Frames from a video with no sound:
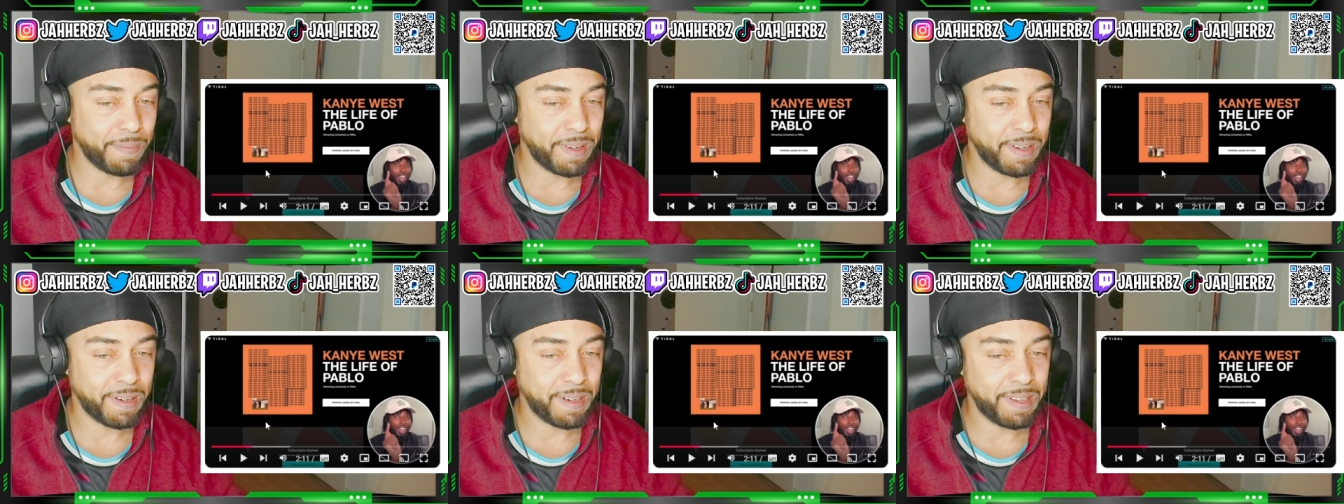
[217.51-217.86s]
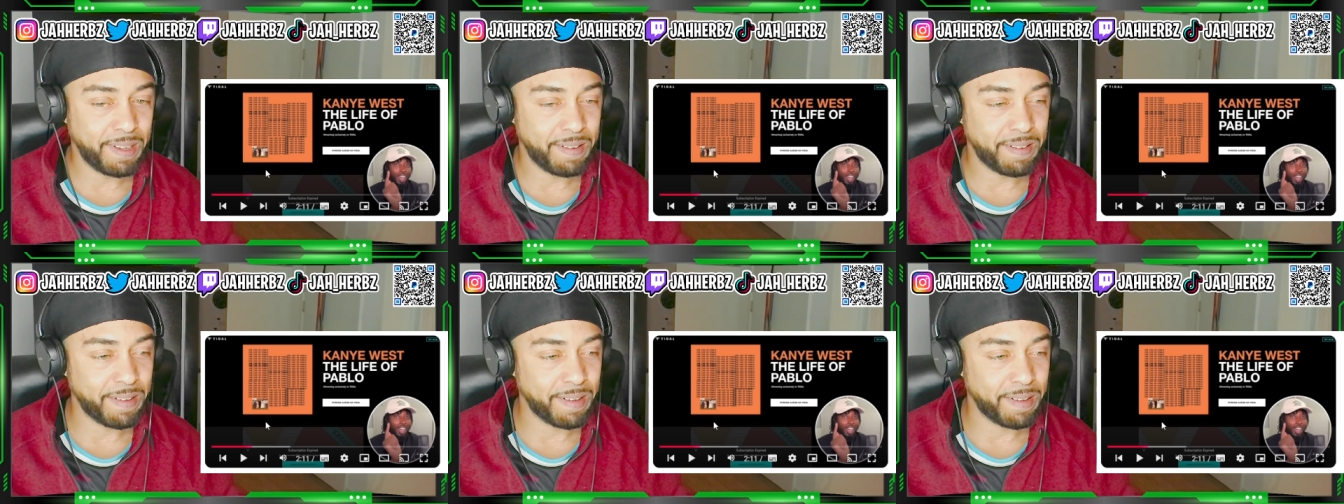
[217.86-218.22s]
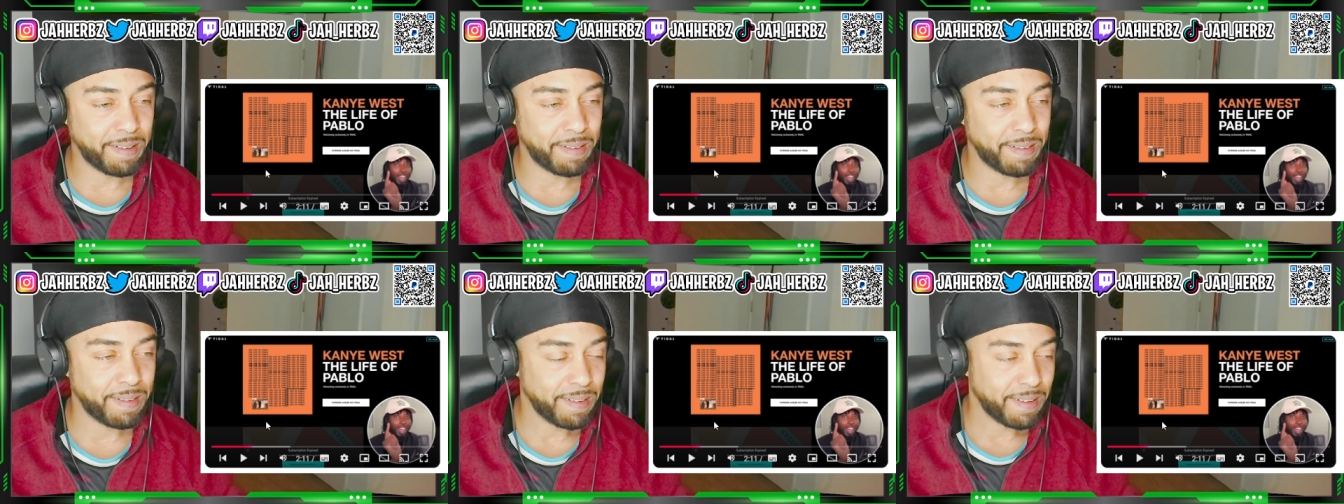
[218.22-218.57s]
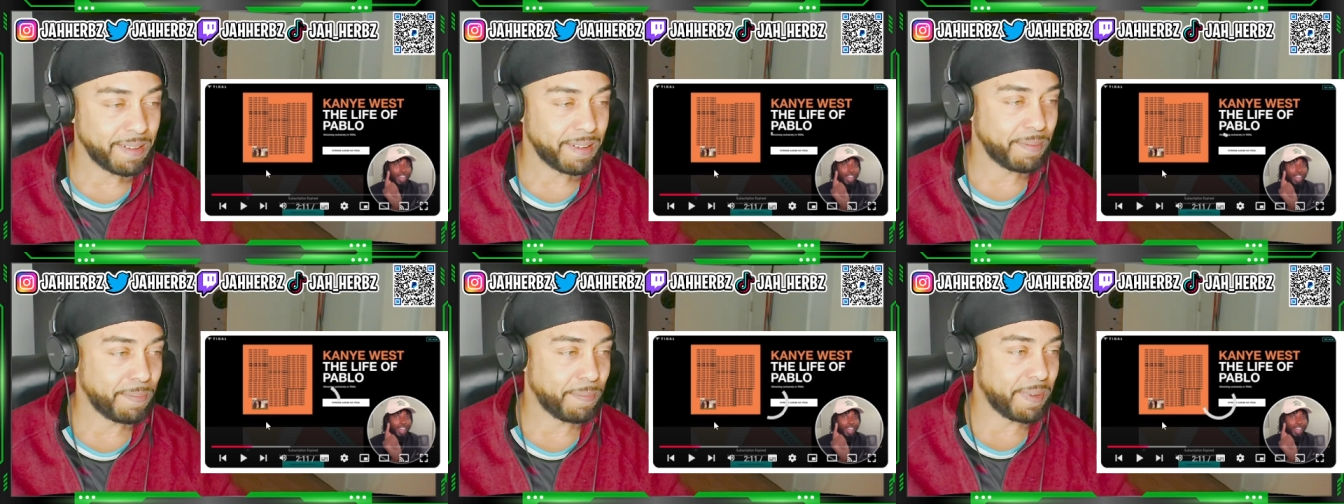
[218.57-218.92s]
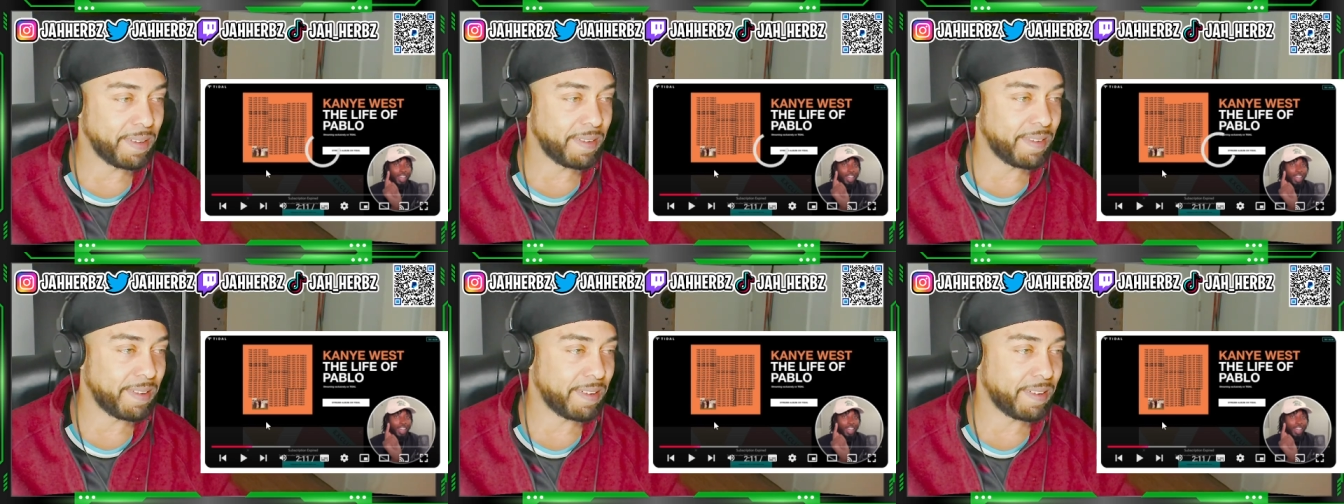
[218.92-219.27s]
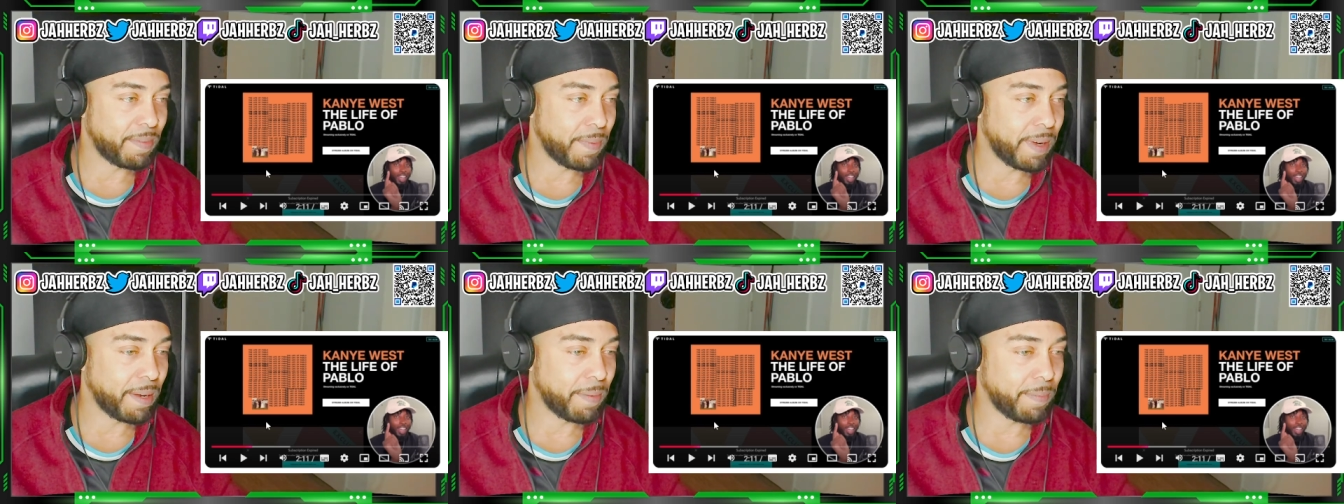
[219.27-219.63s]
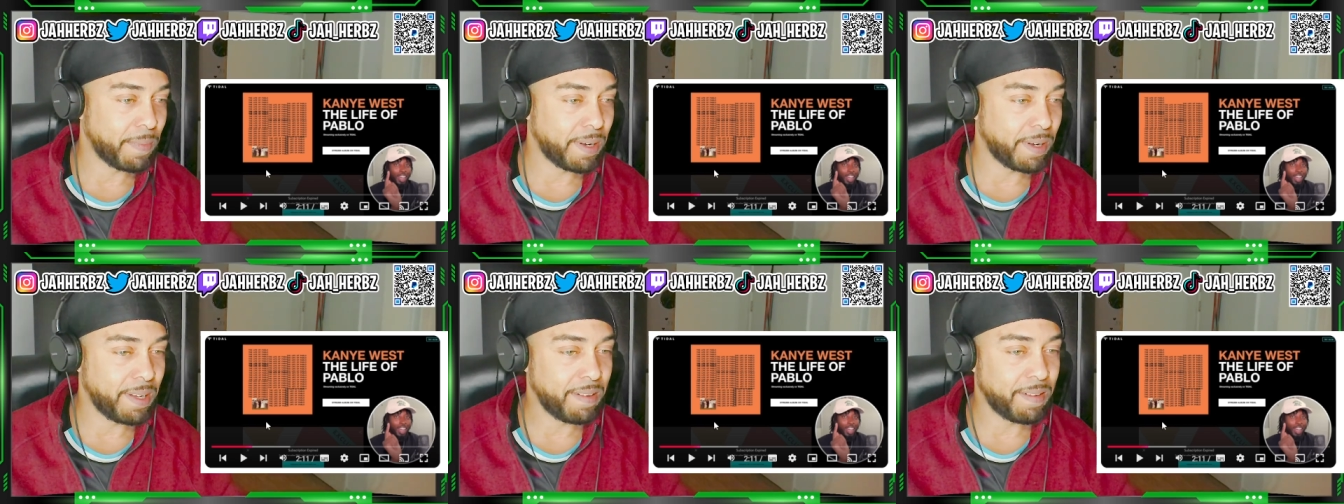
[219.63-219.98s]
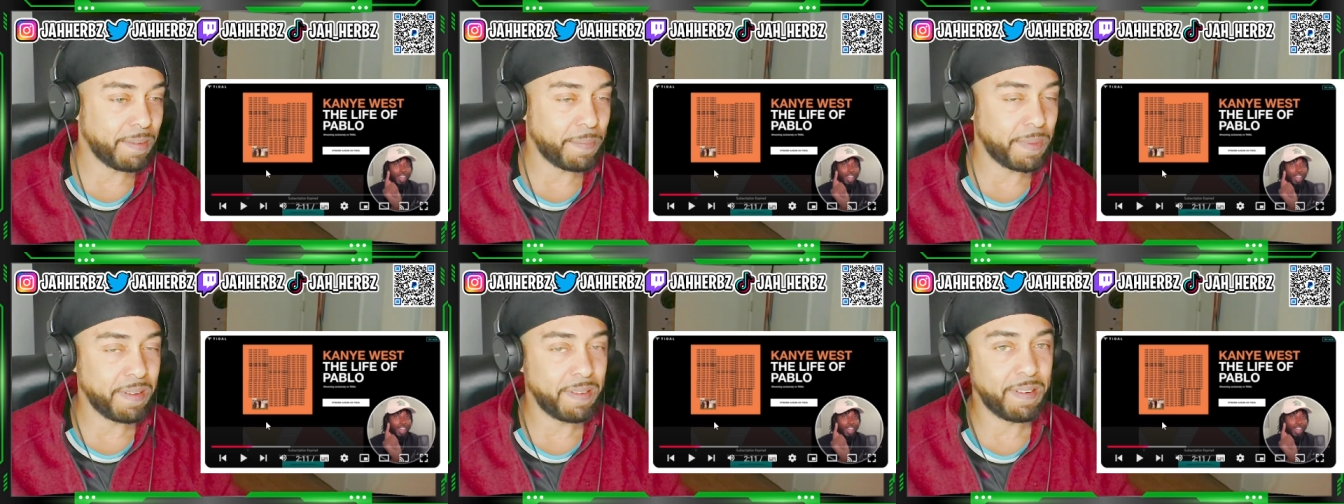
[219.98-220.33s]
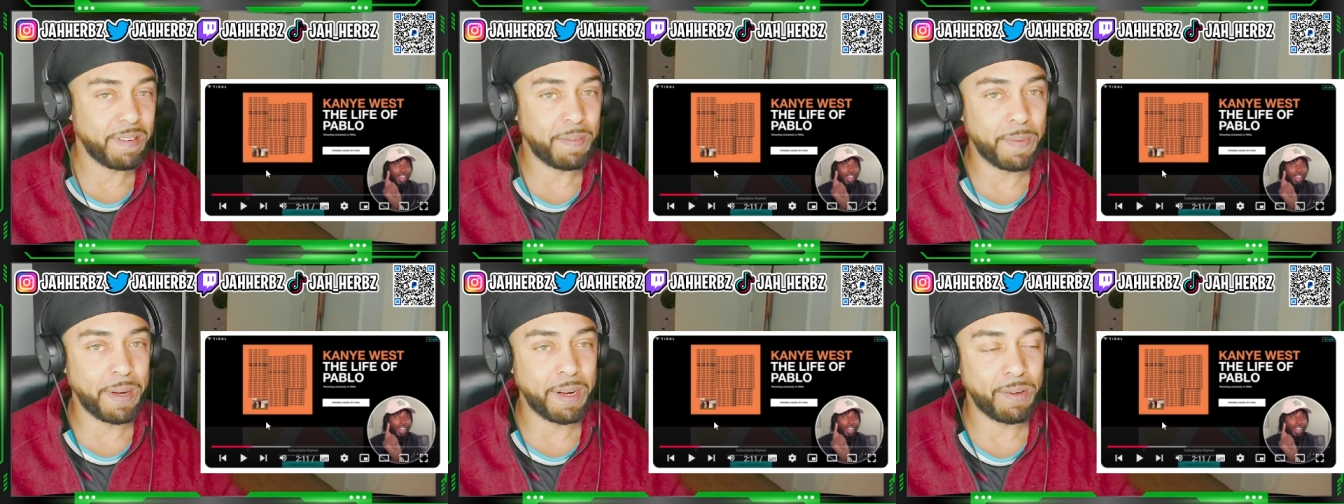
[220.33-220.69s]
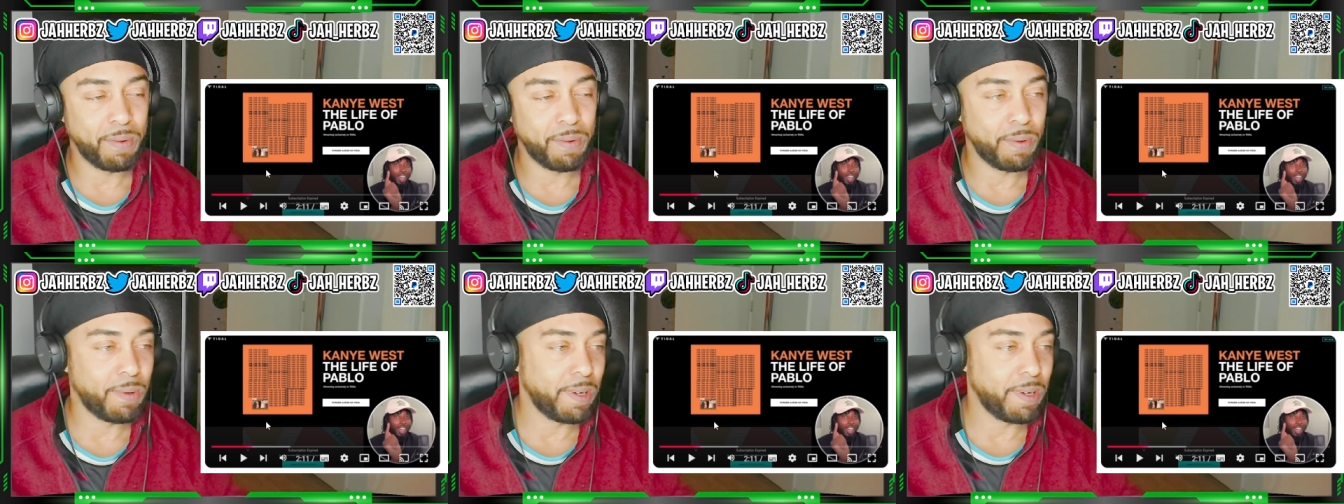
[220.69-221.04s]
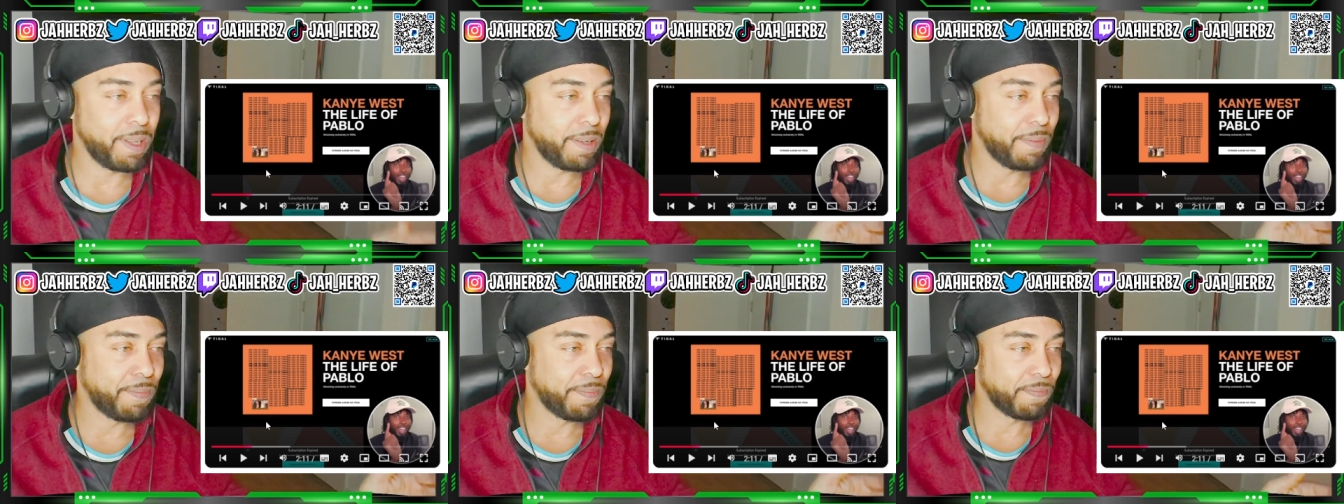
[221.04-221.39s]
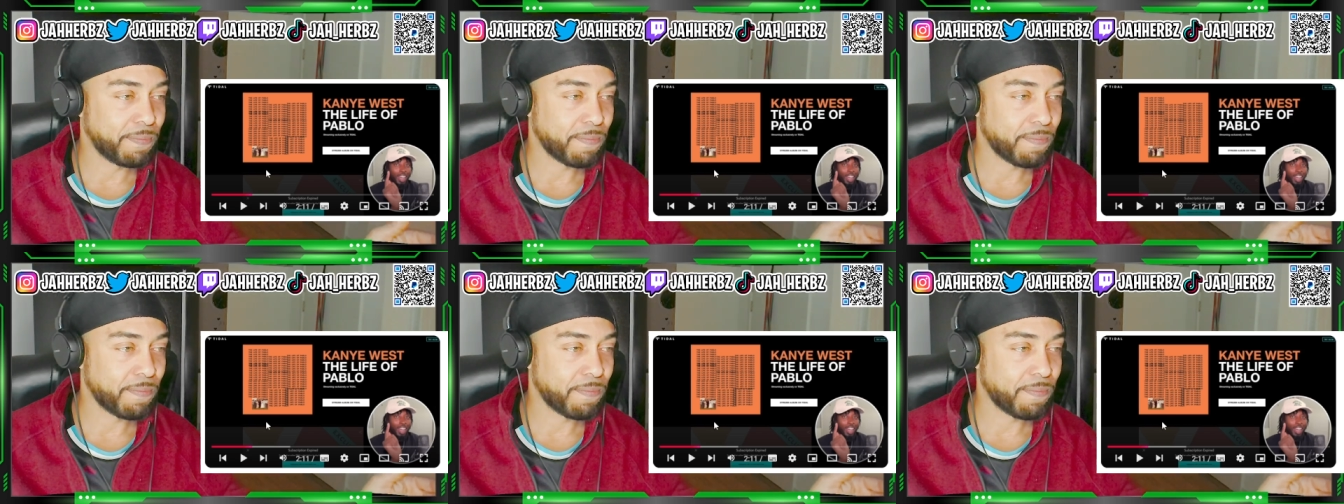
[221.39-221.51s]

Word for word: But he's a businessman, but he's a businessman who only